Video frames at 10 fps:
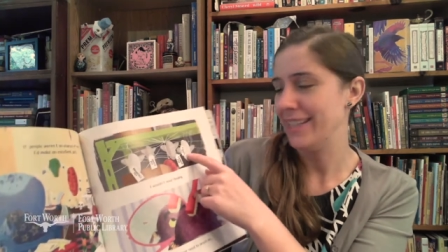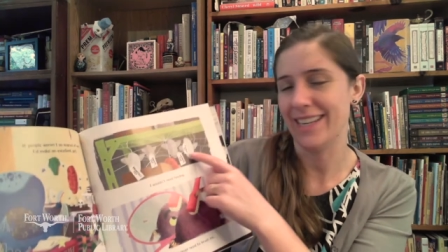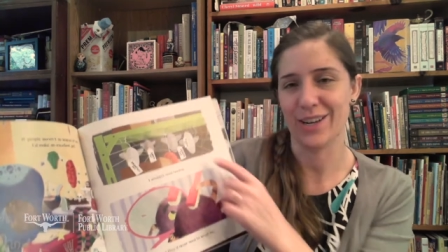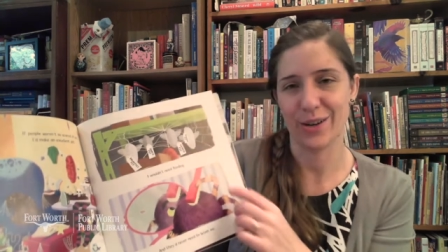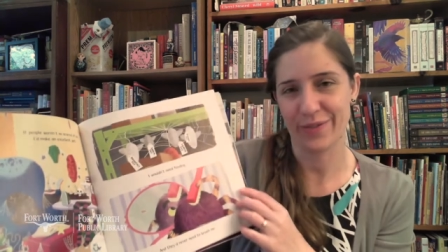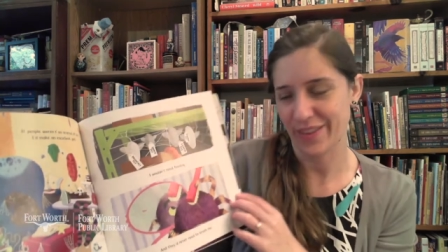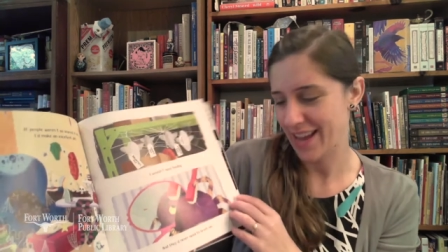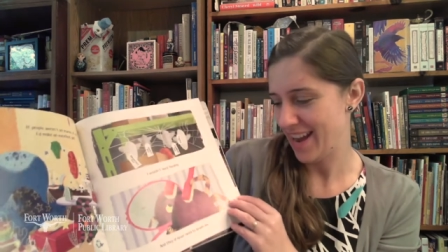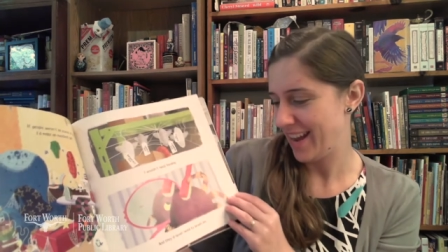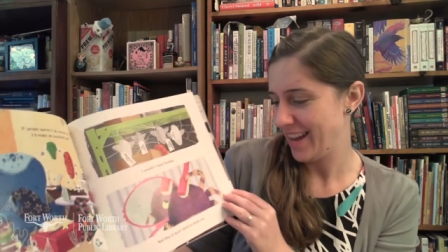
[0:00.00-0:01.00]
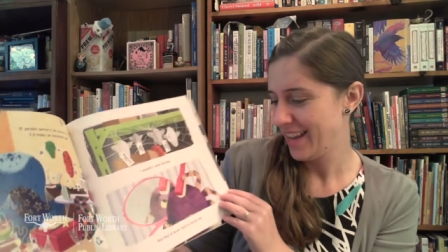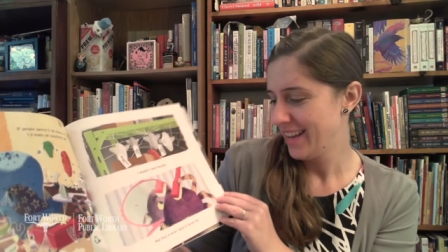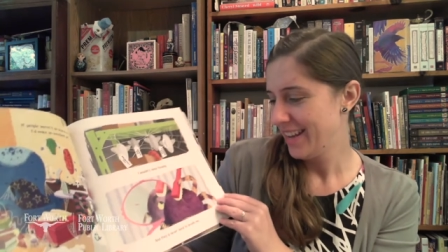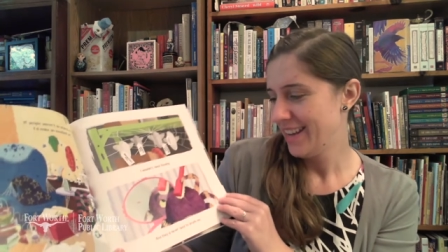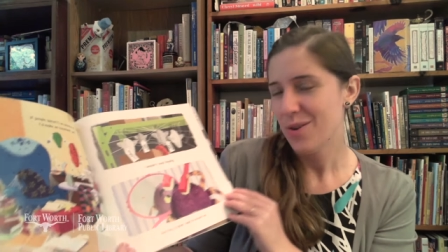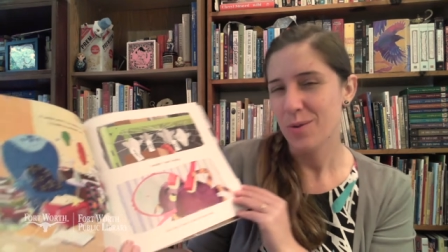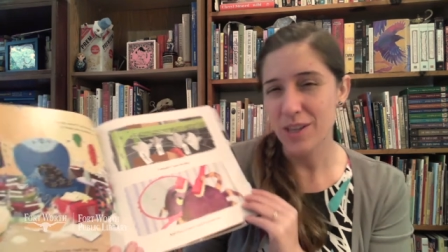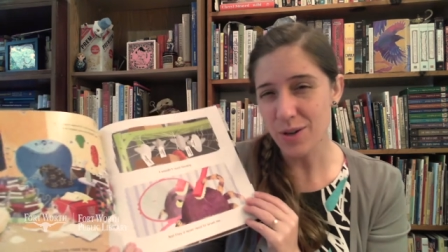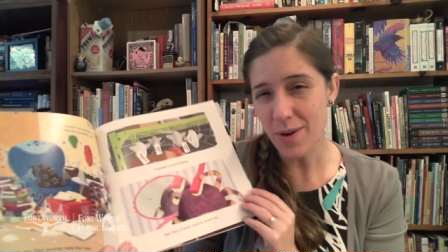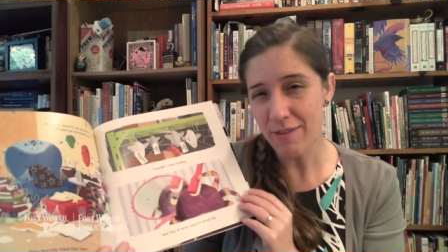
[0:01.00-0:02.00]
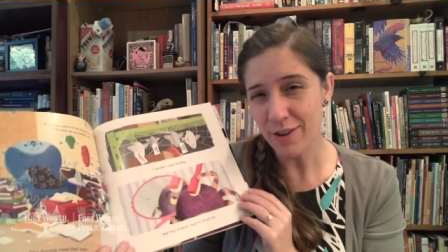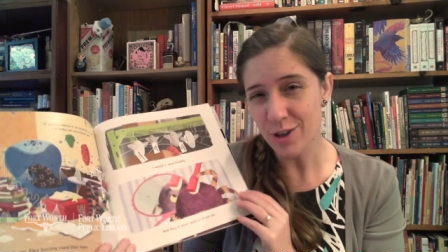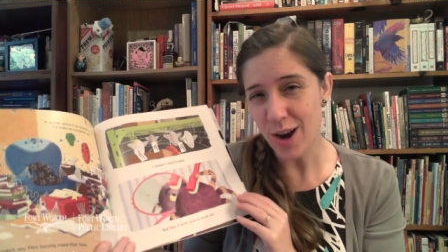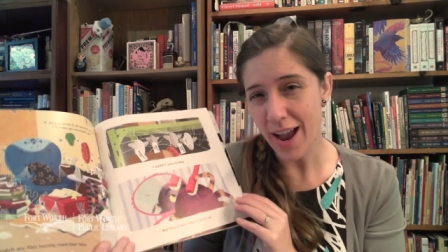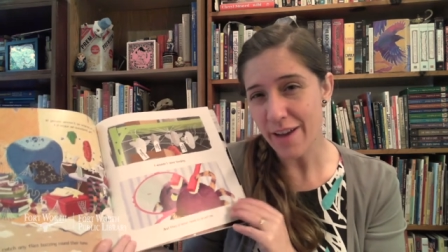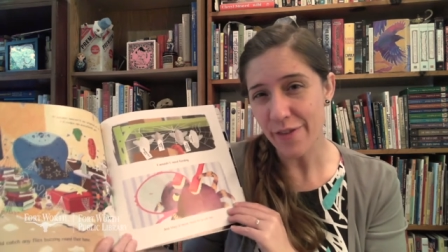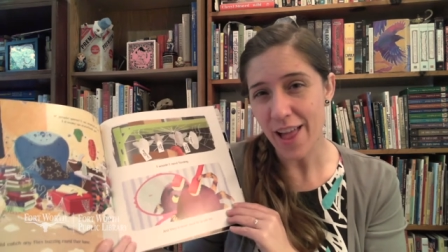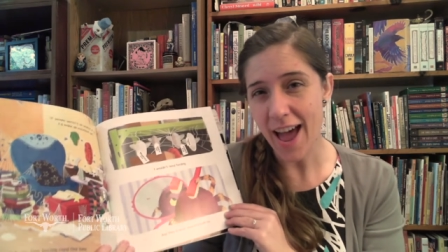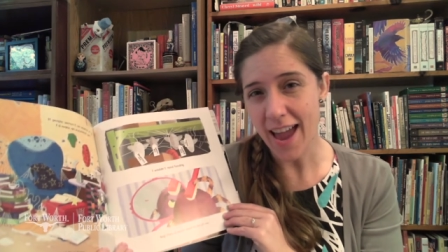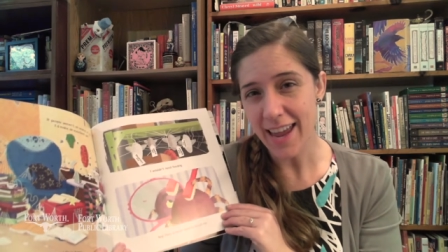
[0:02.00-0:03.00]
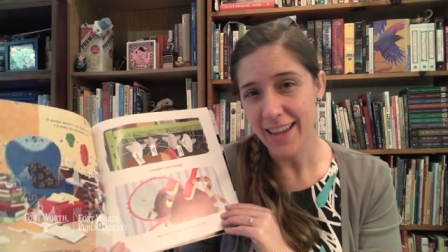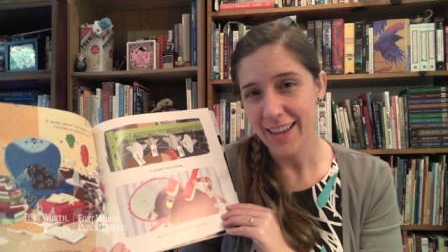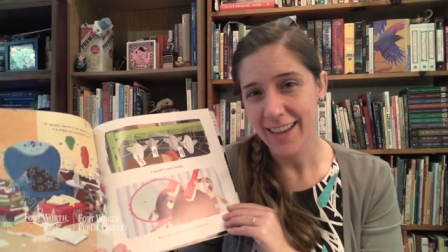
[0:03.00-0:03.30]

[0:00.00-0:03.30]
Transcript: dinner fly. Would you ever try a fly?